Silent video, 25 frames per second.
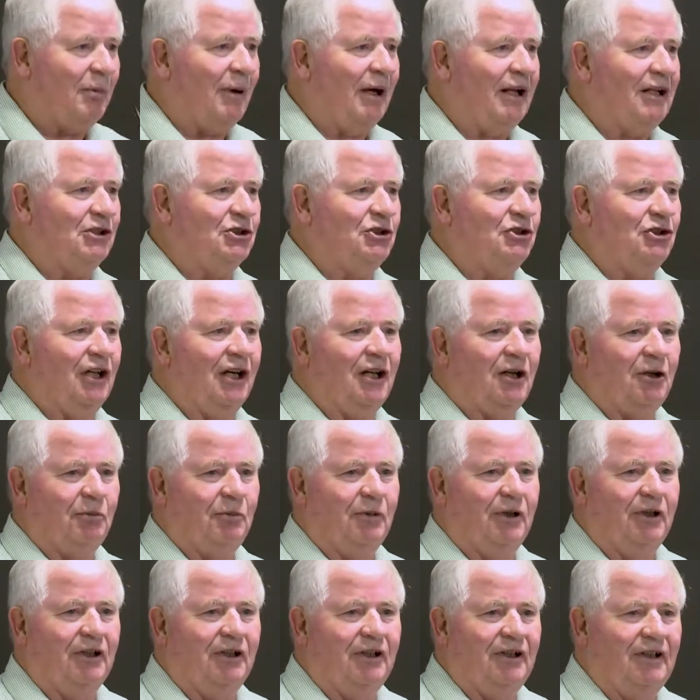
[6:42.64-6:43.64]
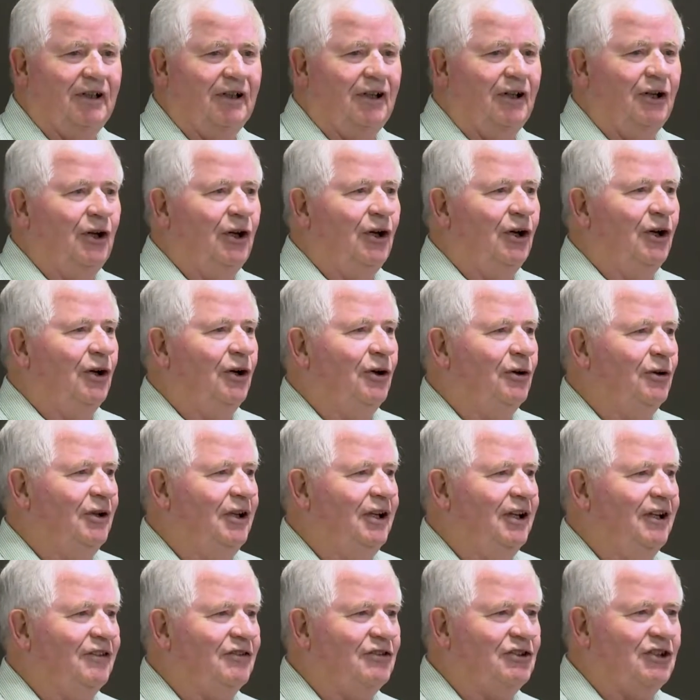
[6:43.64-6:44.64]
about a gentleman who
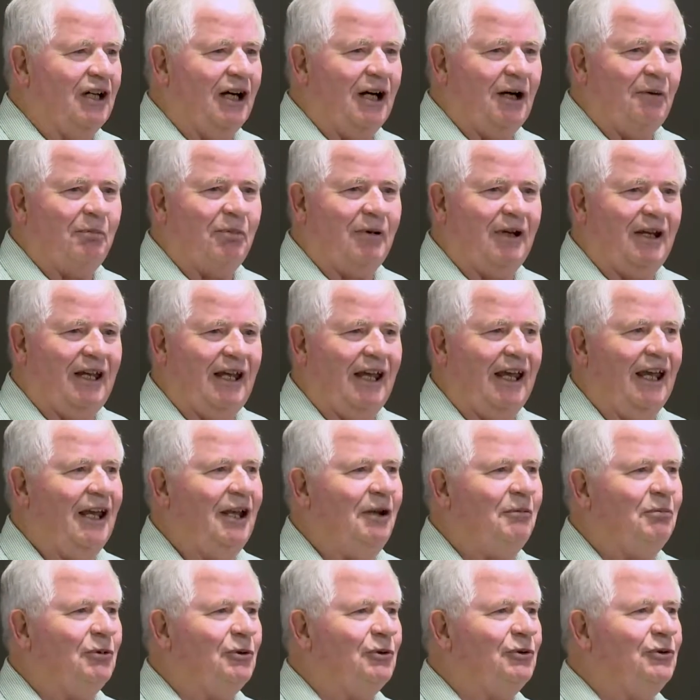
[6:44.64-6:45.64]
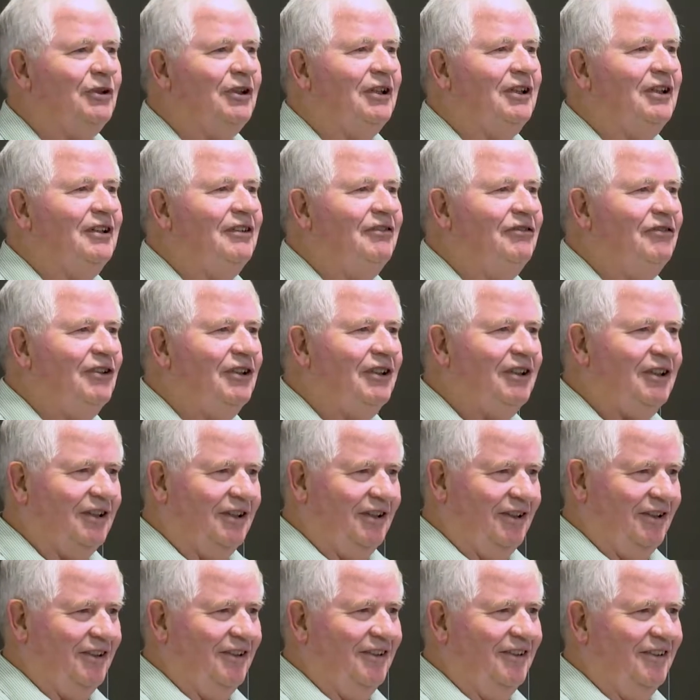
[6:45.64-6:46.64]
gives up cable
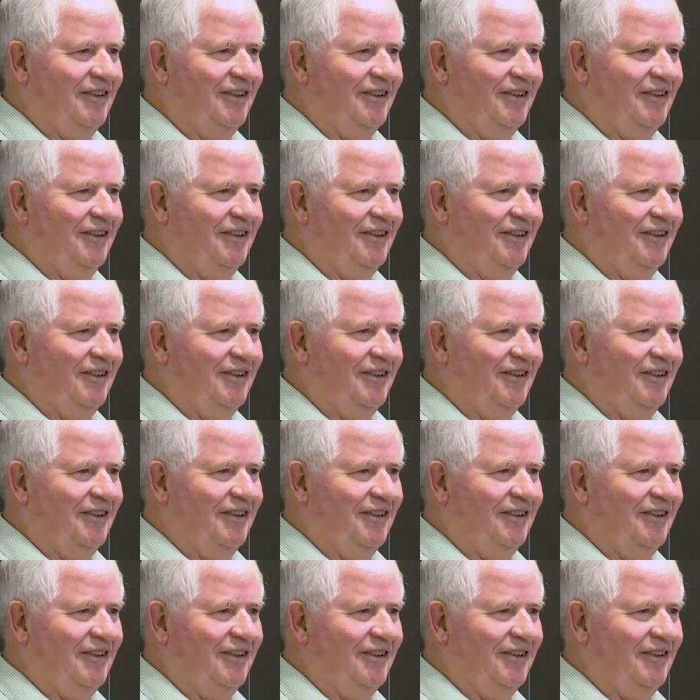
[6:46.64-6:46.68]
TV